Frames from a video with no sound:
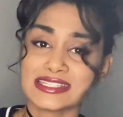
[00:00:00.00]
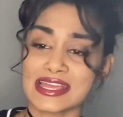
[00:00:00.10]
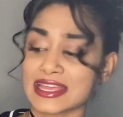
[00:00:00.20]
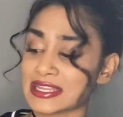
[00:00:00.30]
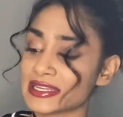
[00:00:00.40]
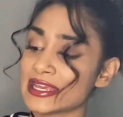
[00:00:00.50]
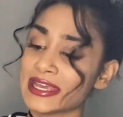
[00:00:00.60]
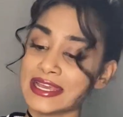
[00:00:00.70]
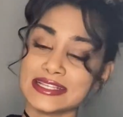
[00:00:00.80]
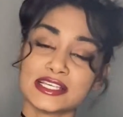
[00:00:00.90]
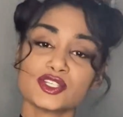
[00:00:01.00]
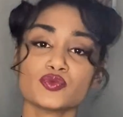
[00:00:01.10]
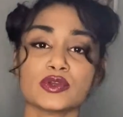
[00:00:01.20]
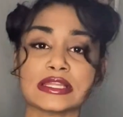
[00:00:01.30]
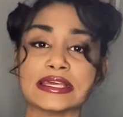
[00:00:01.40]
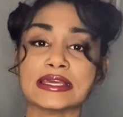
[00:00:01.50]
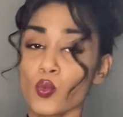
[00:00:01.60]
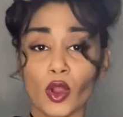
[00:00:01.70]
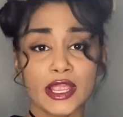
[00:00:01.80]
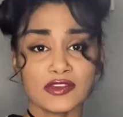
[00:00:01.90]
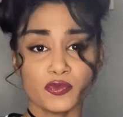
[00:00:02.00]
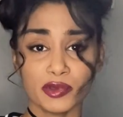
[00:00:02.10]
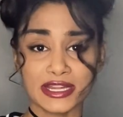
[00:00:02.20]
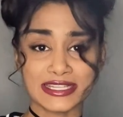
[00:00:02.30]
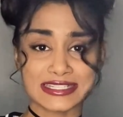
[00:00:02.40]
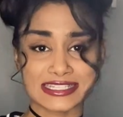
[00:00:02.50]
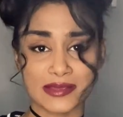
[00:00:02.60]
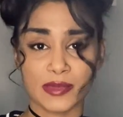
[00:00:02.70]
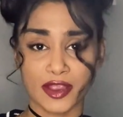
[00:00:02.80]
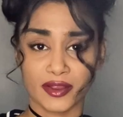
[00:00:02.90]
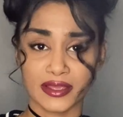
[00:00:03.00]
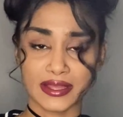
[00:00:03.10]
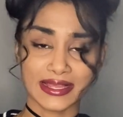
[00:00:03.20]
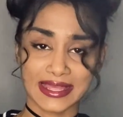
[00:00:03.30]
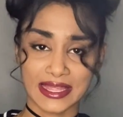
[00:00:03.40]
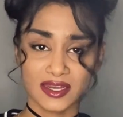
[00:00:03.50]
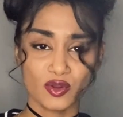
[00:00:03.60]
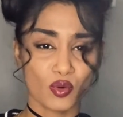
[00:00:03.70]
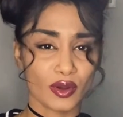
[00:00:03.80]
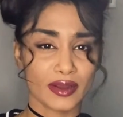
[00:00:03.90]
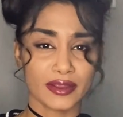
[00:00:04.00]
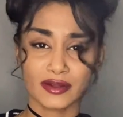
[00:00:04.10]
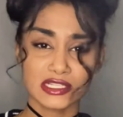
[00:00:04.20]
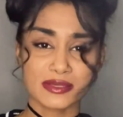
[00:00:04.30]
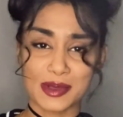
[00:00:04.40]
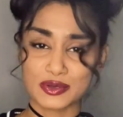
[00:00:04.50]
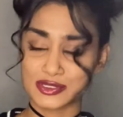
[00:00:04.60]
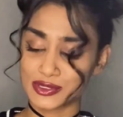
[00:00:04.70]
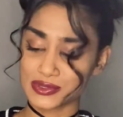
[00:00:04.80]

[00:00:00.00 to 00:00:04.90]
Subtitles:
And it doesn't really work if you put it in the same area again, or you're not supposed to.